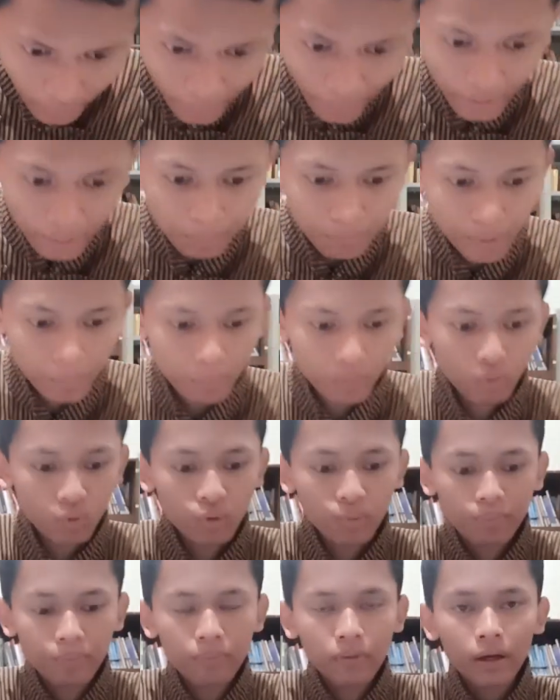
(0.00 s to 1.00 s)
And people
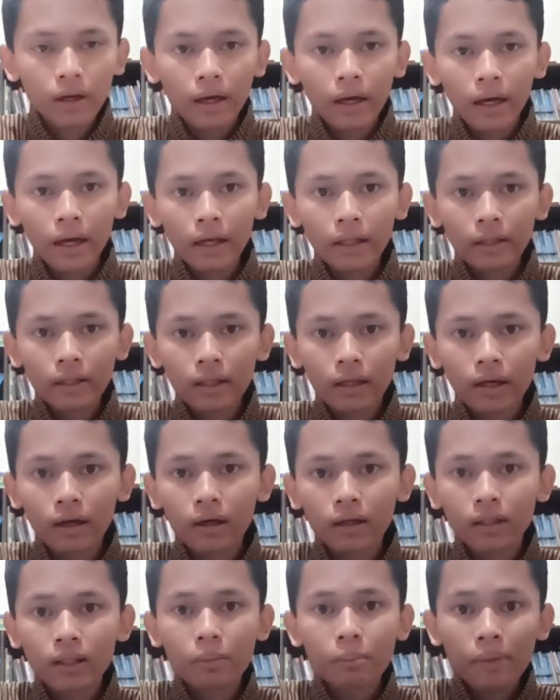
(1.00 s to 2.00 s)
will, and
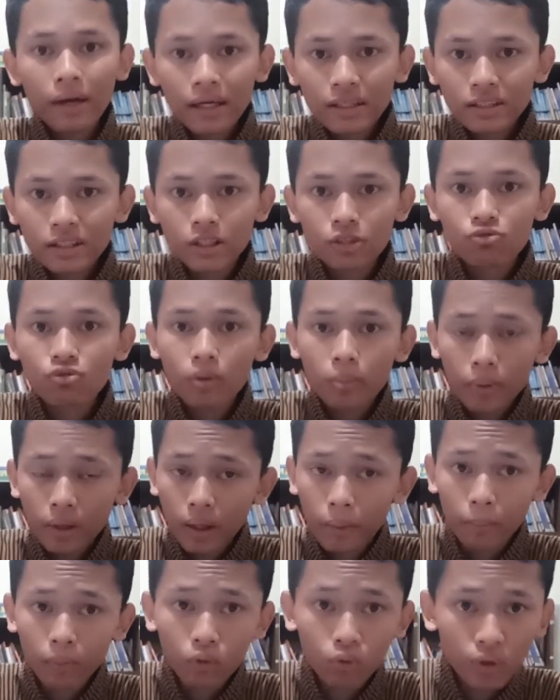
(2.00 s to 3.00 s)
the masses will
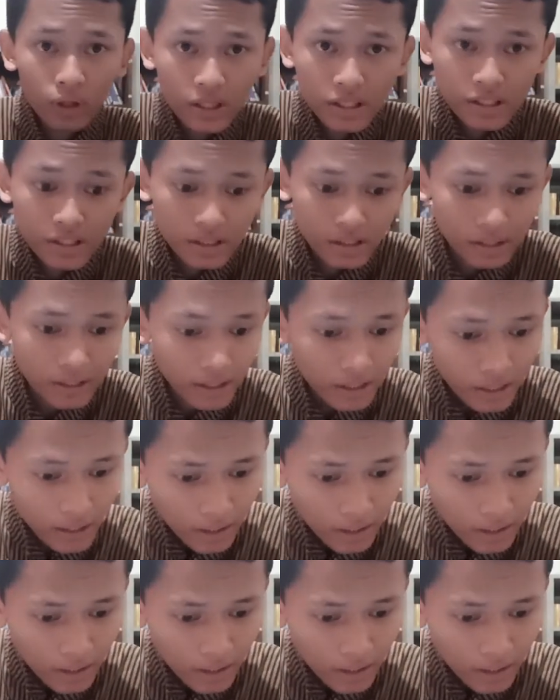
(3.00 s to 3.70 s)
become crazy